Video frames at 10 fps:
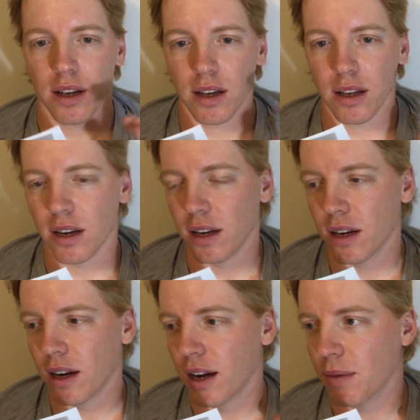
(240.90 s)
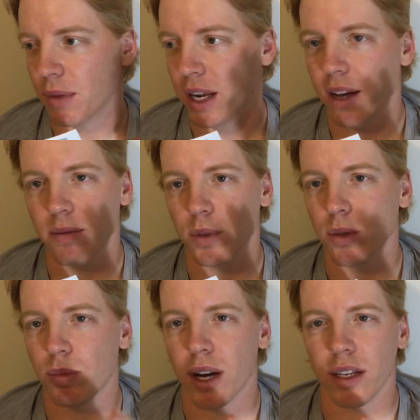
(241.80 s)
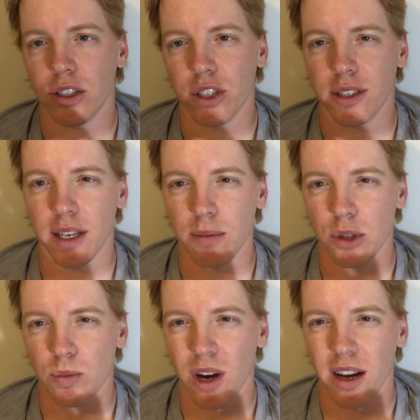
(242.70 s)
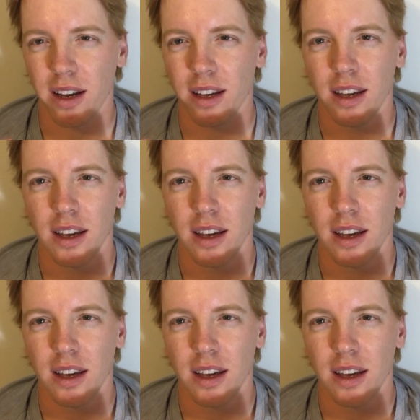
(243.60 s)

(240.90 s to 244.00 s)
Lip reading: and I'm gonna have them spread and just keep spreading,